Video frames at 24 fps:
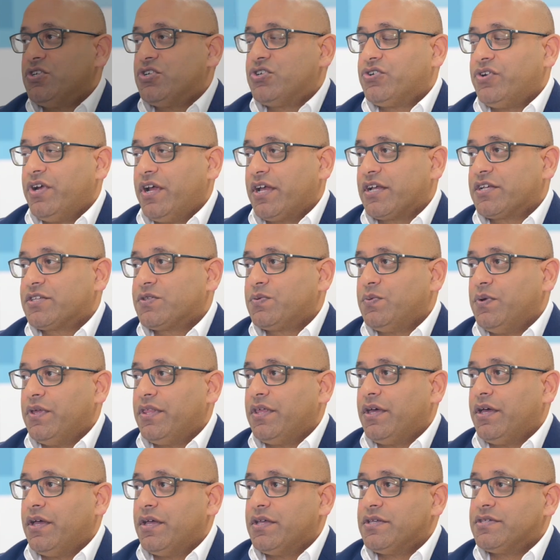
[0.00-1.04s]
and tricks with
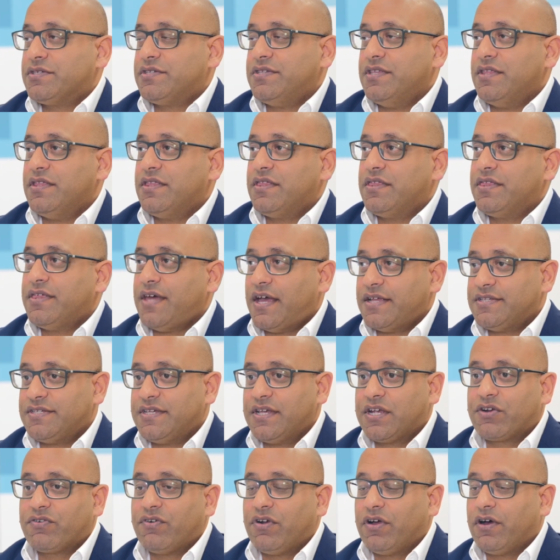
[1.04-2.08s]
a
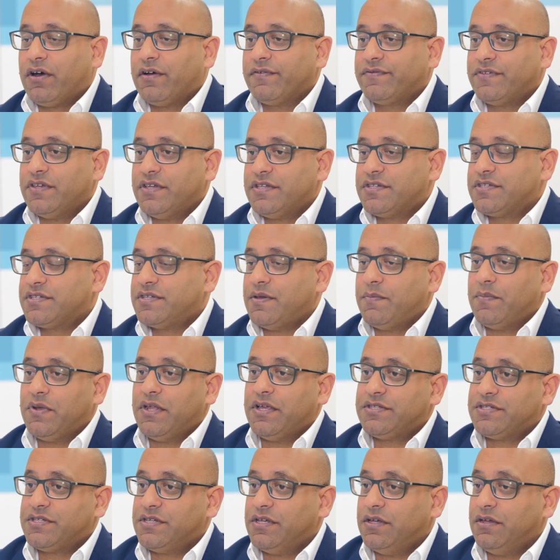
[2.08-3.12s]
synthetic graft is
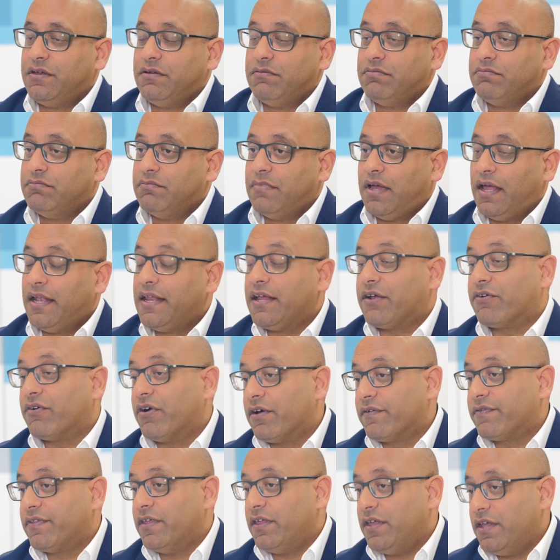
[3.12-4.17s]
similar to any
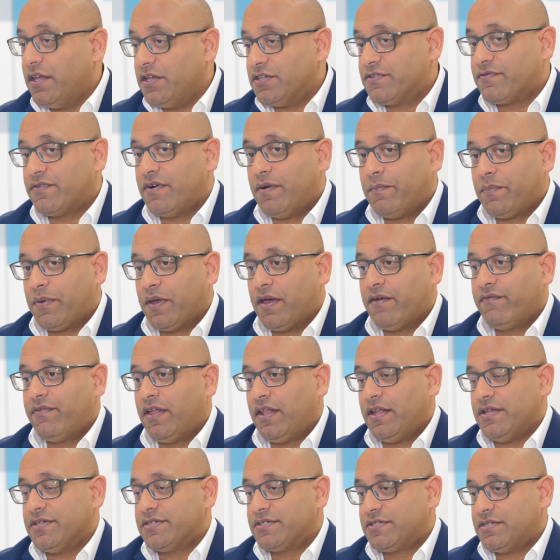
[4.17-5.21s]
graft that you use for
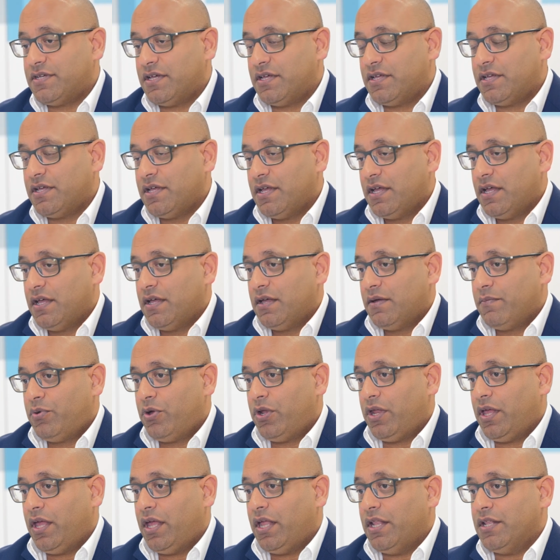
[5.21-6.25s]
MPFL, is to
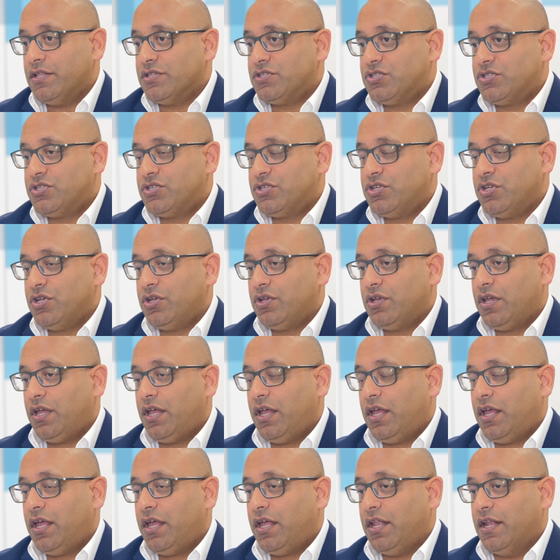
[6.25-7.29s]
put it in
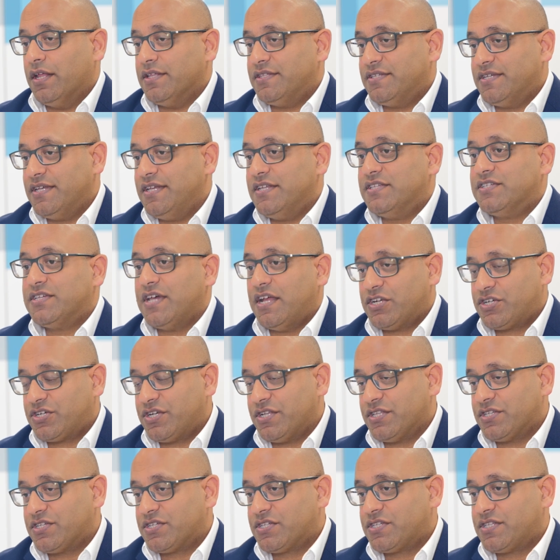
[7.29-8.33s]
a
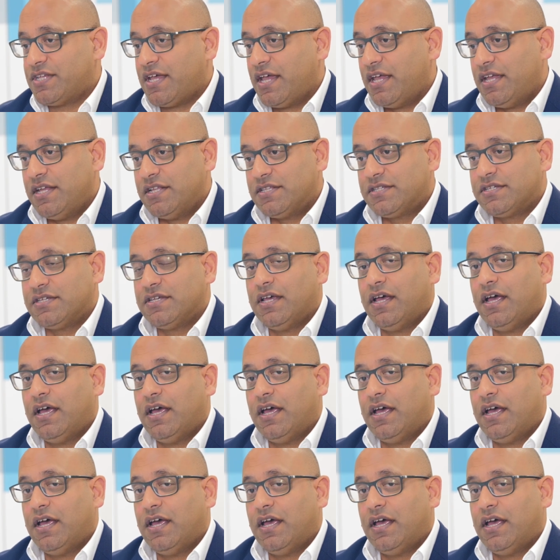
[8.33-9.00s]
detension state.